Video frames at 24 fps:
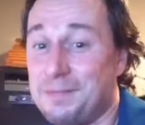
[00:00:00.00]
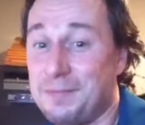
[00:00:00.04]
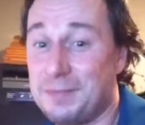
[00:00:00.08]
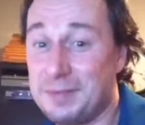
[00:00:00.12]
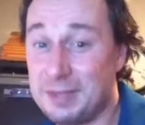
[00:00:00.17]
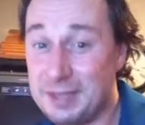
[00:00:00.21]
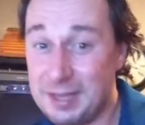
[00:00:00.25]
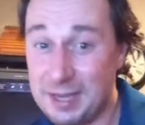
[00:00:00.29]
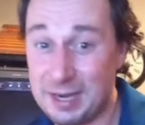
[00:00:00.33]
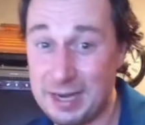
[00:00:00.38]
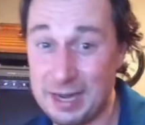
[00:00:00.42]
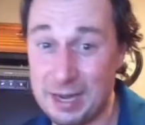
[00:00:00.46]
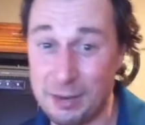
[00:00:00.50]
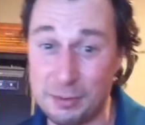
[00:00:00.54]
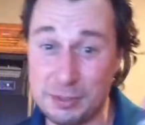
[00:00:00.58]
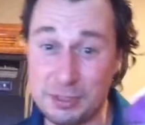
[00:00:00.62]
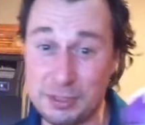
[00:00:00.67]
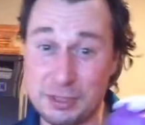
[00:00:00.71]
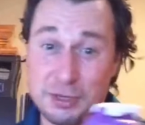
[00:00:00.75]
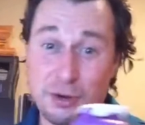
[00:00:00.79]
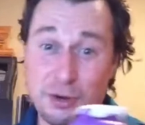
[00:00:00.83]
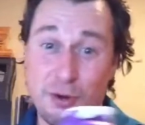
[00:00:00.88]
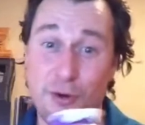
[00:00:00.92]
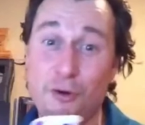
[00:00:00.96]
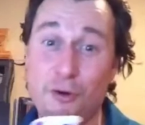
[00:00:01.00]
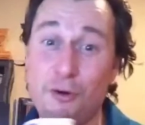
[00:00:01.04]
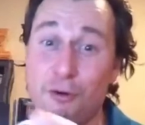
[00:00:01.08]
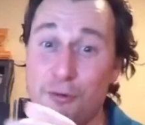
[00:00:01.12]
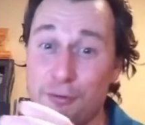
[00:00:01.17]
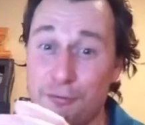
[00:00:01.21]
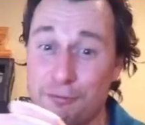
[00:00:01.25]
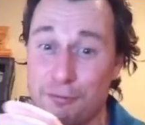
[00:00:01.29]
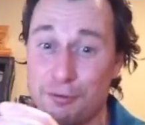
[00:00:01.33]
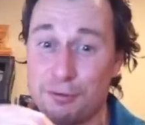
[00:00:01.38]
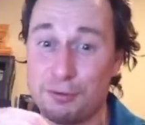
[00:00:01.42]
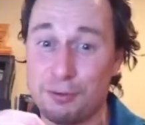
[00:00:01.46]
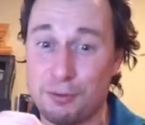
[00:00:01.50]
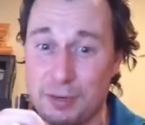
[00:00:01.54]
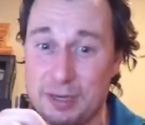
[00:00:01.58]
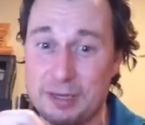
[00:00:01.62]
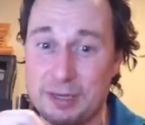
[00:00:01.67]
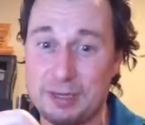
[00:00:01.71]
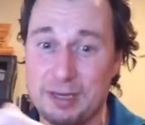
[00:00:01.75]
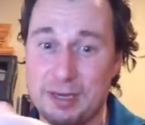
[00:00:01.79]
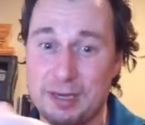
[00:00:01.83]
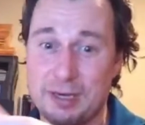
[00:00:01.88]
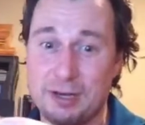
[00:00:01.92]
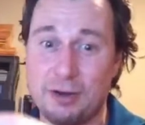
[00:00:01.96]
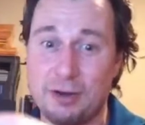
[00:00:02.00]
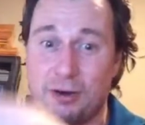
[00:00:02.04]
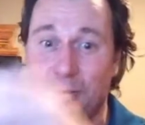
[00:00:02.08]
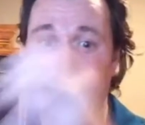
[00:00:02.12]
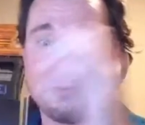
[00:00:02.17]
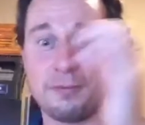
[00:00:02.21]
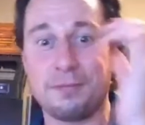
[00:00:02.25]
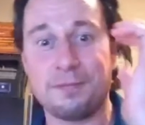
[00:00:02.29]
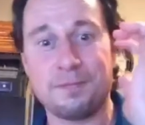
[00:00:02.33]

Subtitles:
Today was an over 20 no.